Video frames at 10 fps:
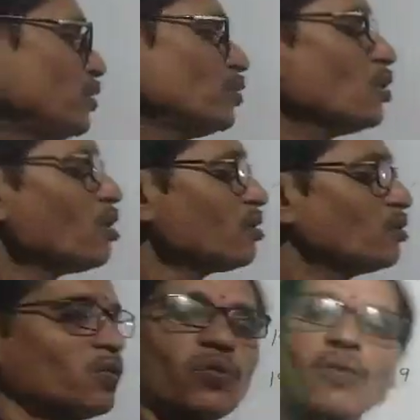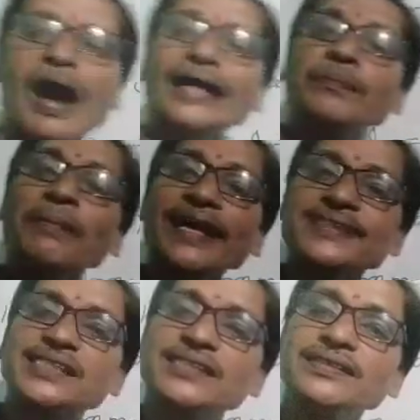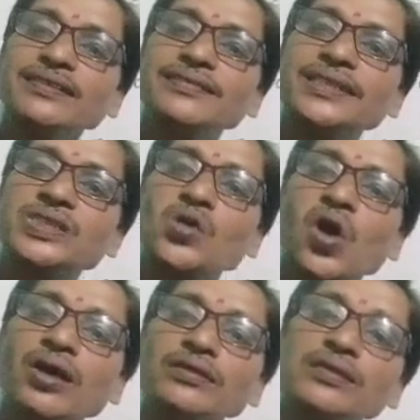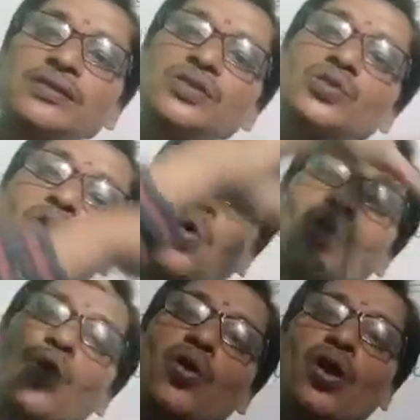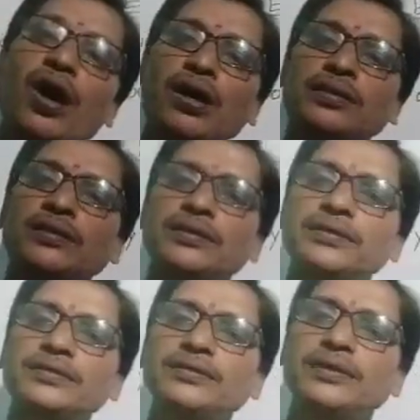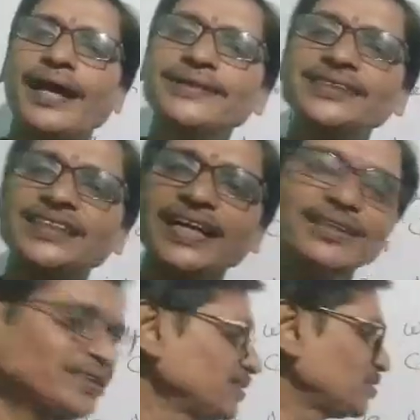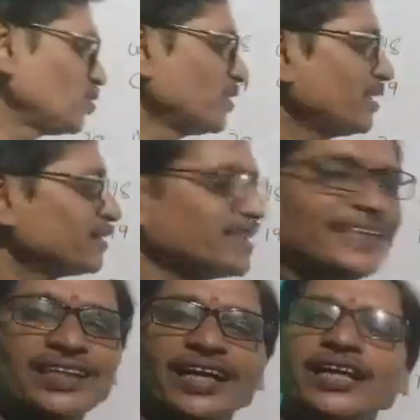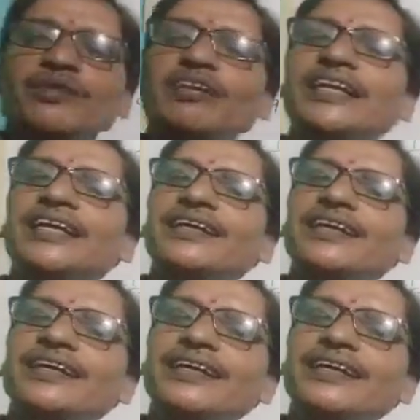know what makes the sun so hot? Understand? So here the interrogative link